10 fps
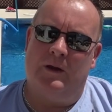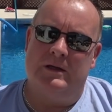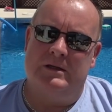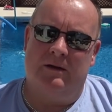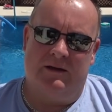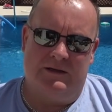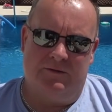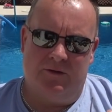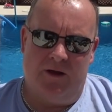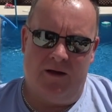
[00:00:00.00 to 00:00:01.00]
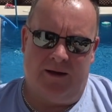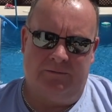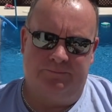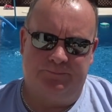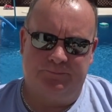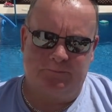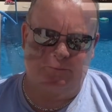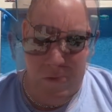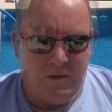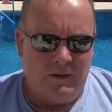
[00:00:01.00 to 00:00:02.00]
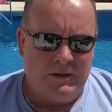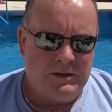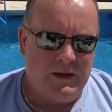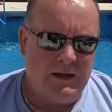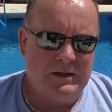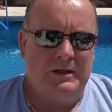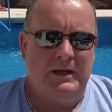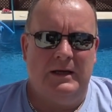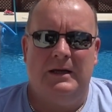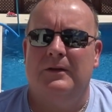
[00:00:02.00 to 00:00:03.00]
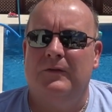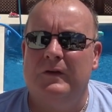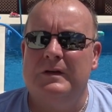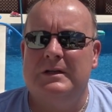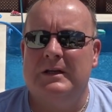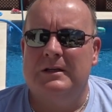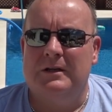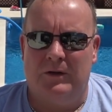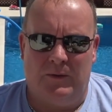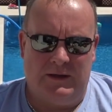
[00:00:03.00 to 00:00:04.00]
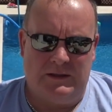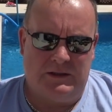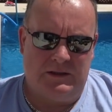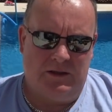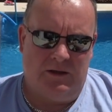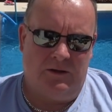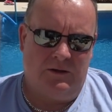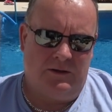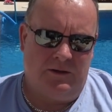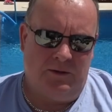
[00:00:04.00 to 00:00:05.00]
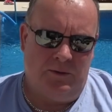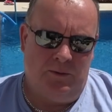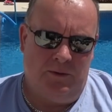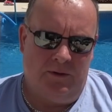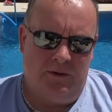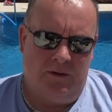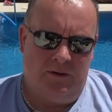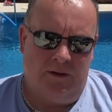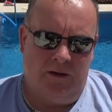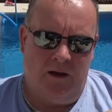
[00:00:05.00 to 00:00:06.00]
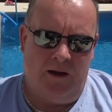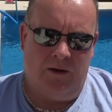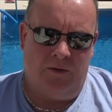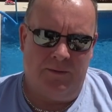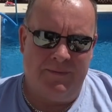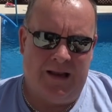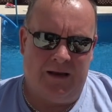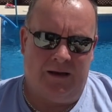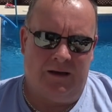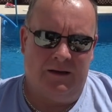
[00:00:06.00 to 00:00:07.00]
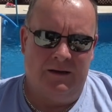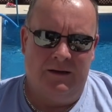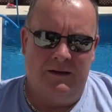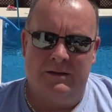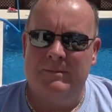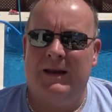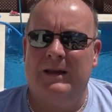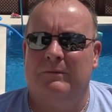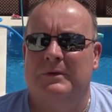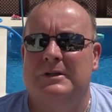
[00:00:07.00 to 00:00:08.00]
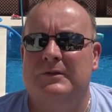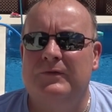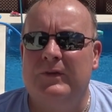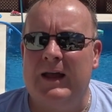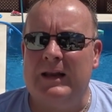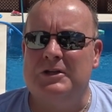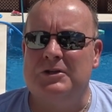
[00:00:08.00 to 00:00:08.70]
you decide to fly. So you can see here the first thing to do is undo the line on the mullion. The mullion was fairly